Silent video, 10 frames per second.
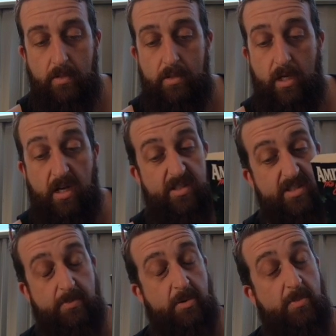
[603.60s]
just
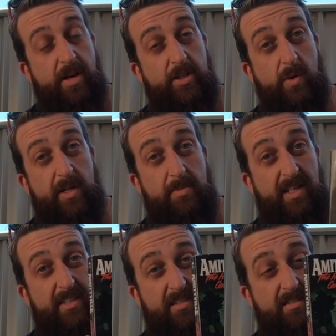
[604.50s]
going to put mine at 20
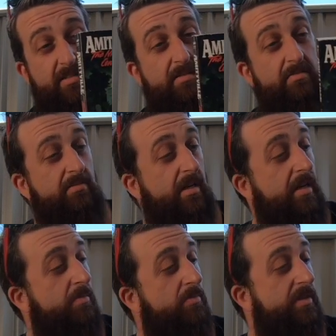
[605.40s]
bucks
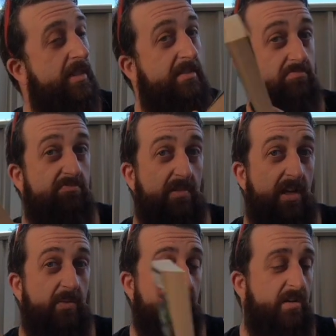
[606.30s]
and we'll see
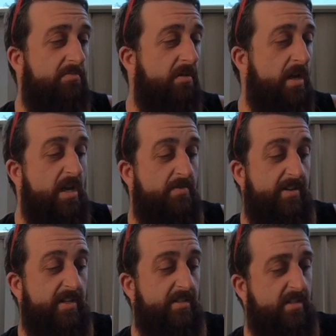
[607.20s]
how we go. If it
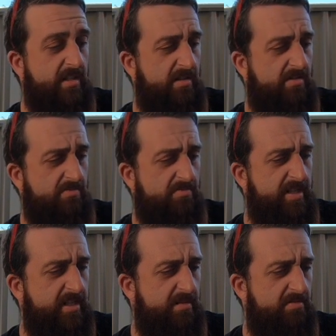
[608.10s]
doesn't sell, I'll
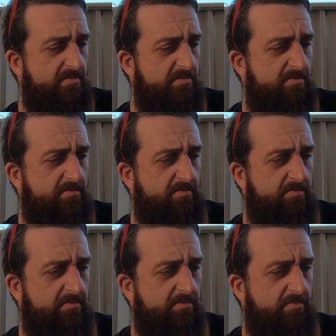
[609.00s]
read it.
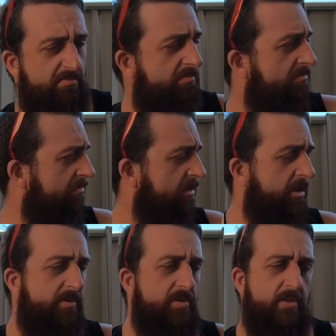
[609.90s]

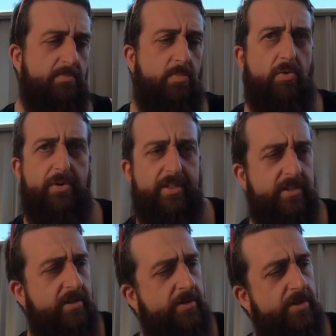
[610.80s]
Hope it's not as boring
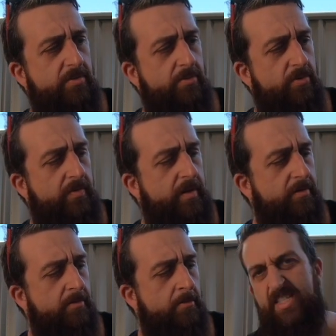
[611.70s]
as the original movie.
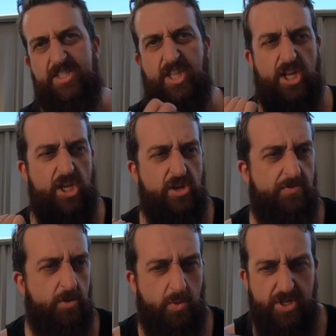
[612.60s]
The
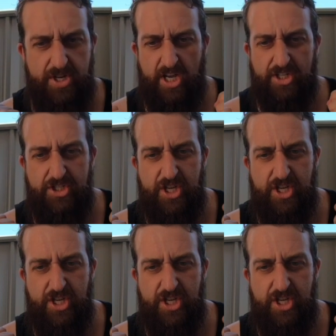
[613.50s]
evil would not